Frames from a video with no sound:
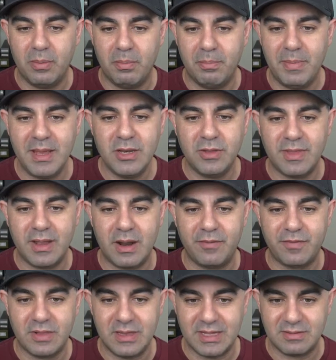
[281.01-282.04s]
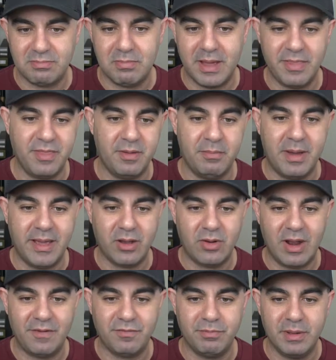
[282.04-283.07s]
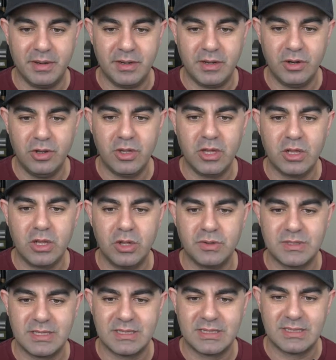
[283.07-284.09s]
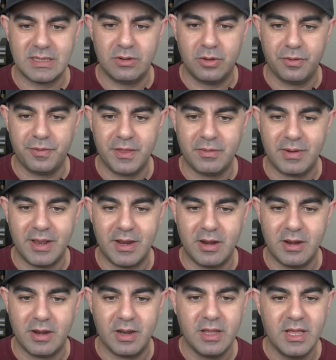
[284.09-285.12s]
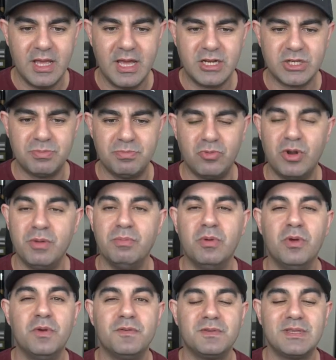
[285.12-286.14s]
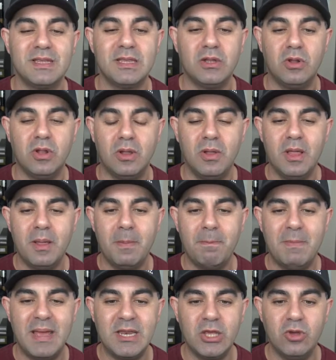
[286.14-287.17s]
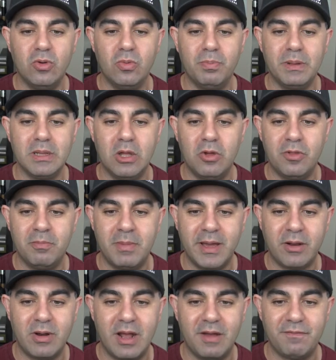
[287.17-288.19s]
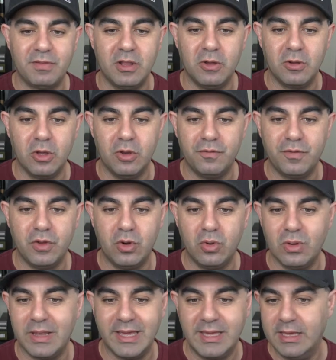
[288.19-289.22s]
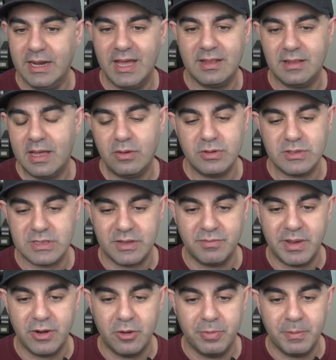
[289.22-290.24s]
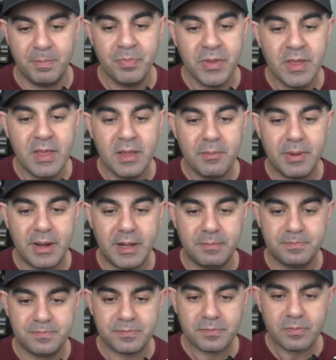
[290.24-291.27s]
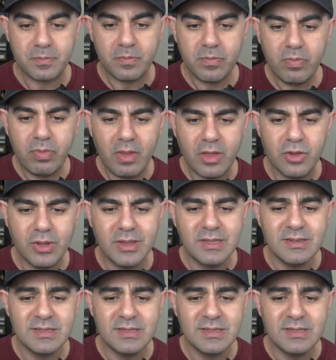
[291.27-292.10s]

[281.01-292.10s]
menu that I've clicked the Minecraft button here. You can close this little thing right here and it just removes the little menu below the Minecraft logo if you don't like it. I always leave mine open. But you click